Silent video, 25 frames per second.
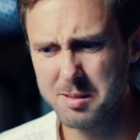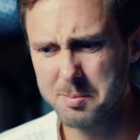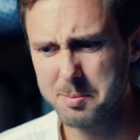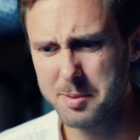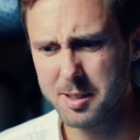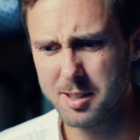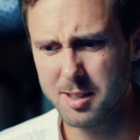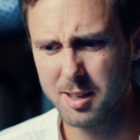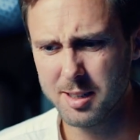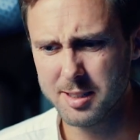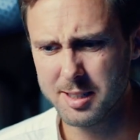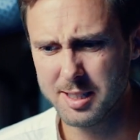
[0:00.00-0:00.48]

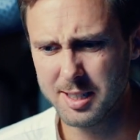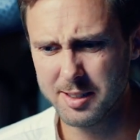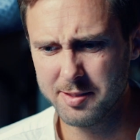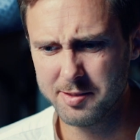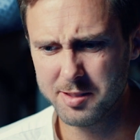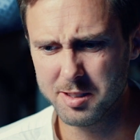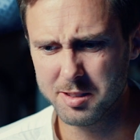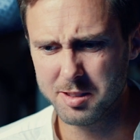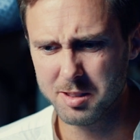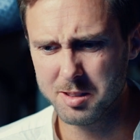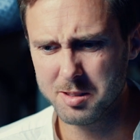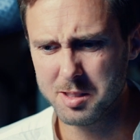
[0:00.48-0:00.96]
because if
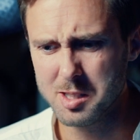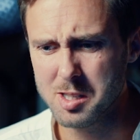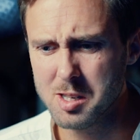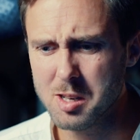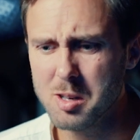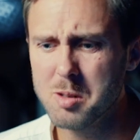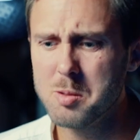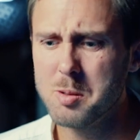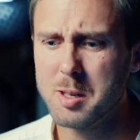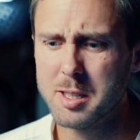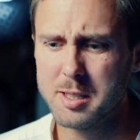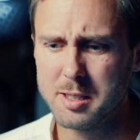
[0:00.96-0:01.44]
you don't
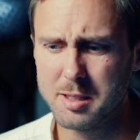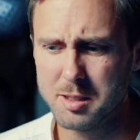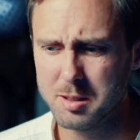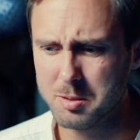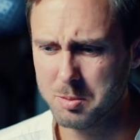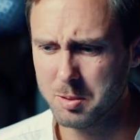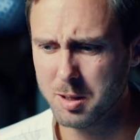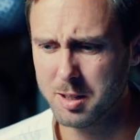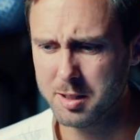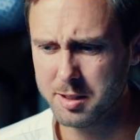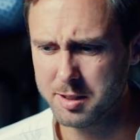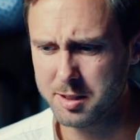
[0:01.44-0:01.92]
know what you
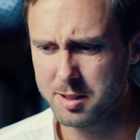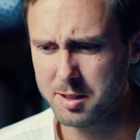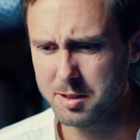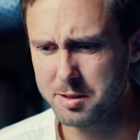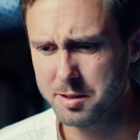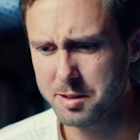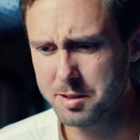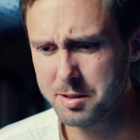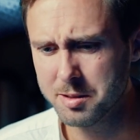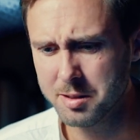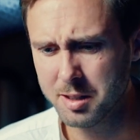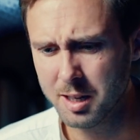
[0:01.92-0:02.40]
want to
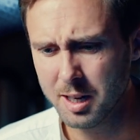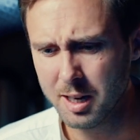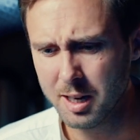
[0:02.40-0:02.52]
do,